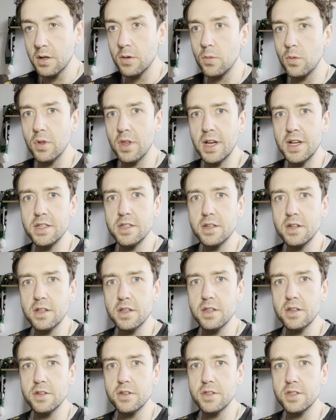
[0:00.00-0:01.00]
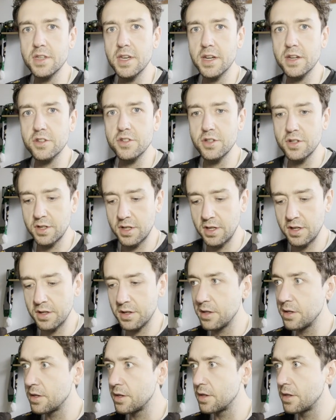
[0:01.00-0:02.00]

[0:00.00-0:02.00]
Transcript: We'll add in a little section here